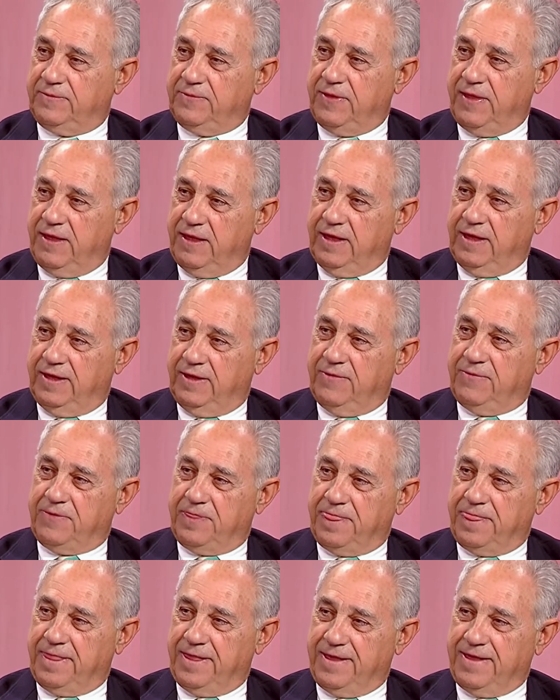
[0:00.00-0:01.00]
Yeah, you don't want to play those
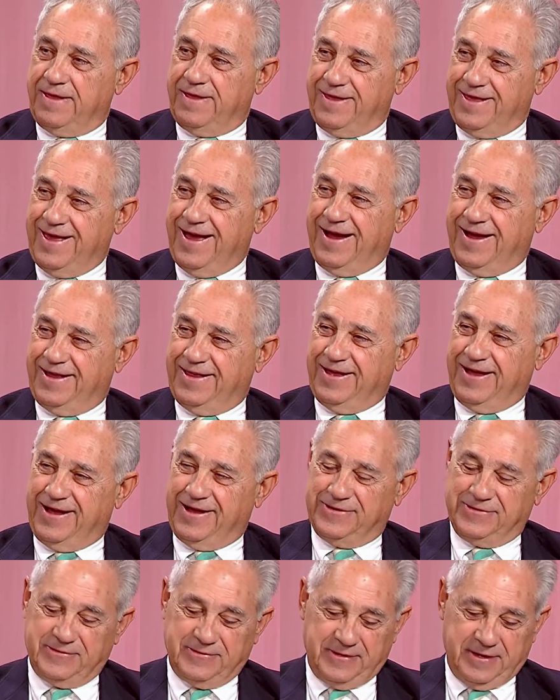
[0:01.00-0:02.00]
games in the hundred twenty yeah,
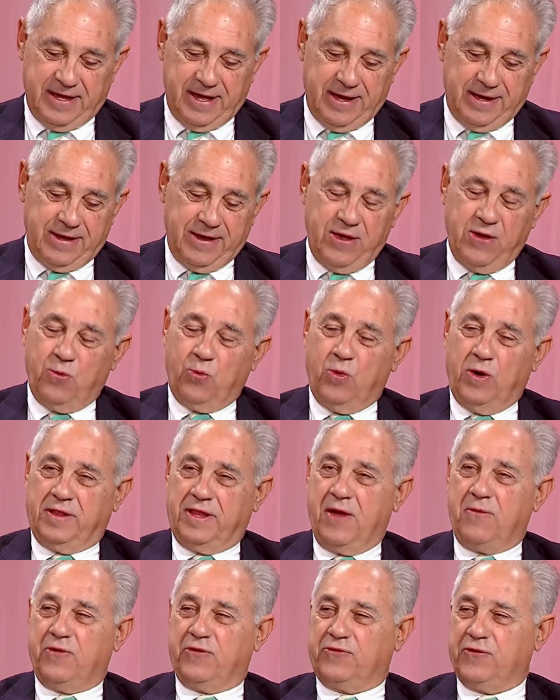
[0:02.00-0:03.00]
the degree yeah. heat. Well,
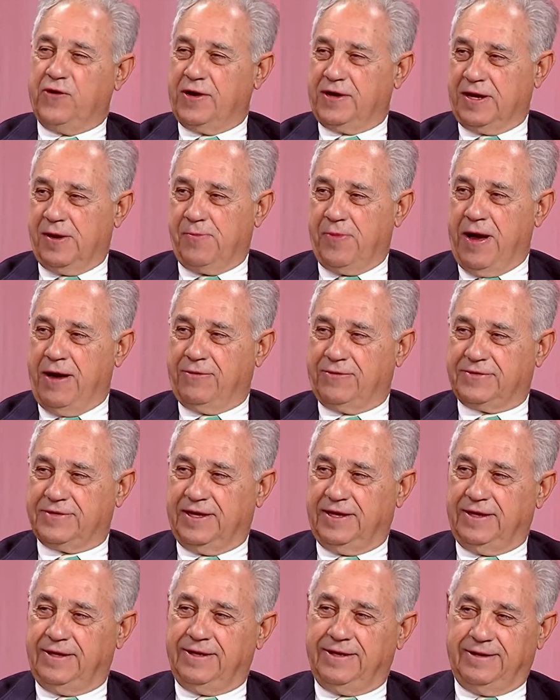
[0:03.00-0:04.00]
they were talking about
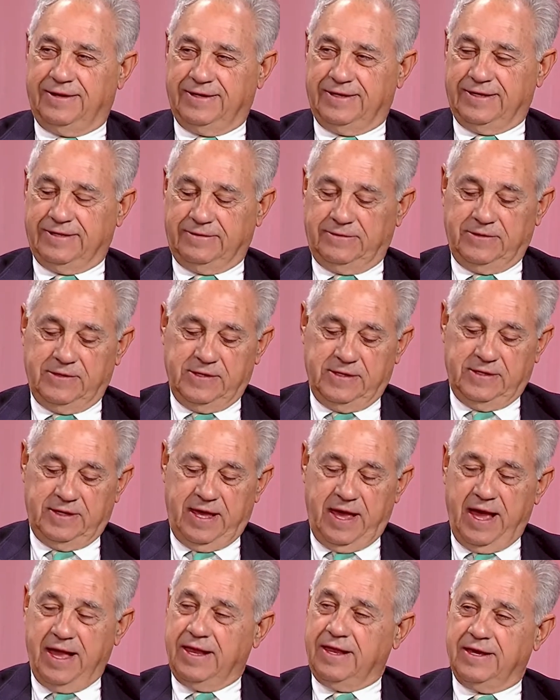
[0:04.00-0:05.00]
the, uh,
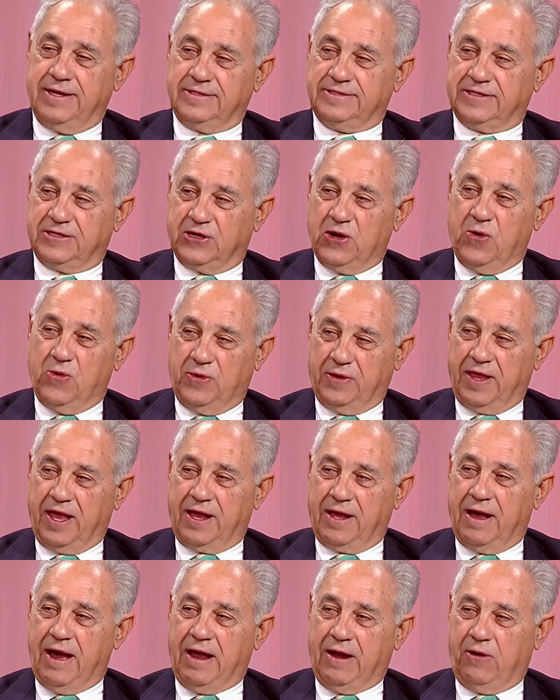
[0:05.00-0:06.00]
eight years ago when they
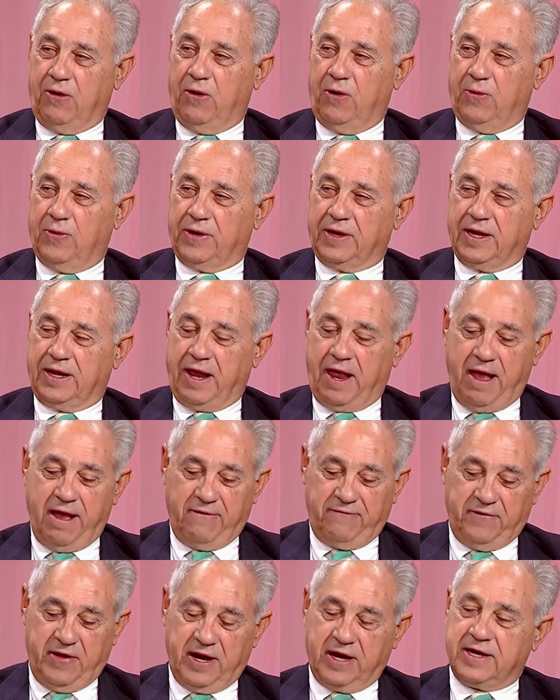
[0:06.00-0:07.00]
got it, oh, we're going to
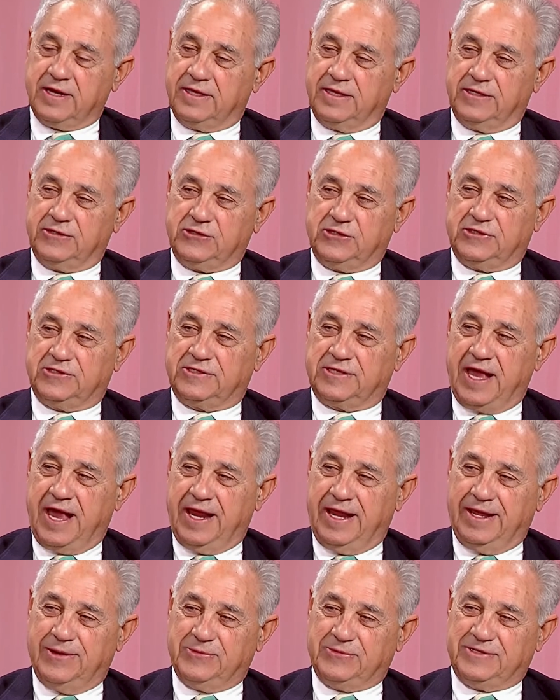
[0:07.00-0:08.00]
have air conditioned
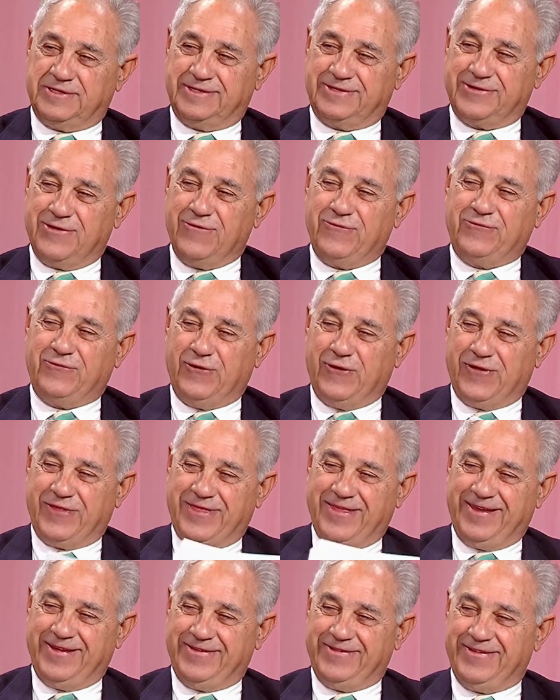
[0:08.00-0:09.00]
stadiums and so forth.
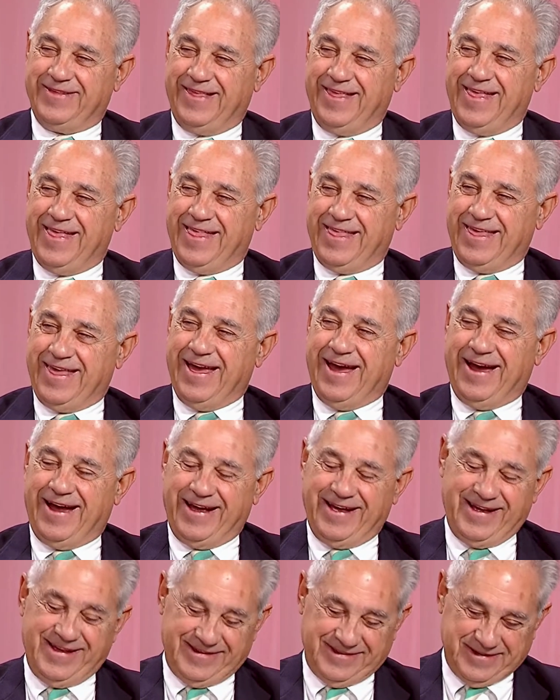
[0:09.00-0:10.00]
Somehow it didn't work out.
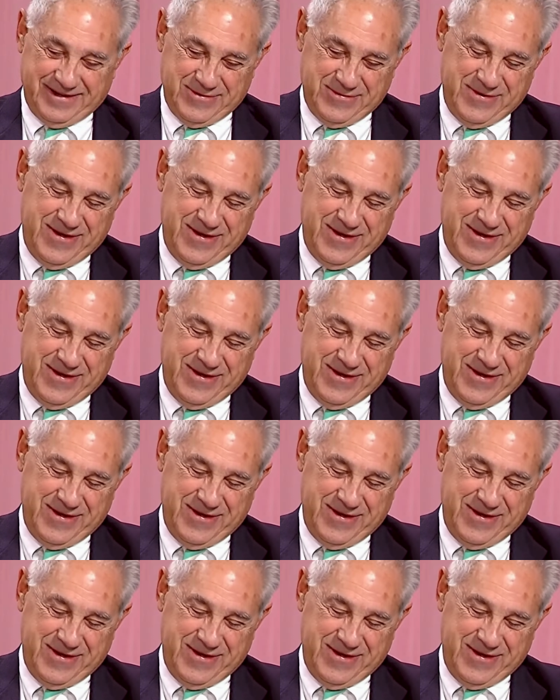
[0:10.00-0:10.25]
Yeah.